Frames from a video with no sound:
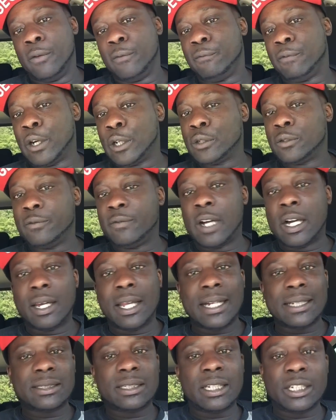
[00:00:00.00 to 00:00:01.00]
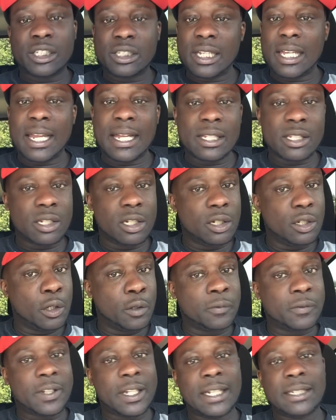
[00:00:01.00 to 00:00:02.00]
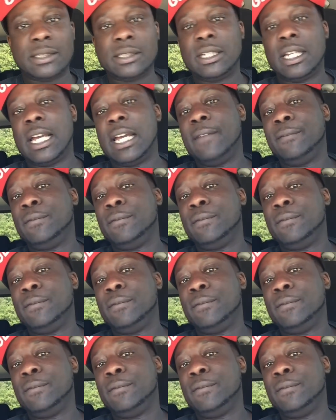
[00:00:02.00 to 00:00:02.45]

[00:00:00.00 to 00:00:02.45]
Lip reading: first of all, like I said, shout out to the notification gang.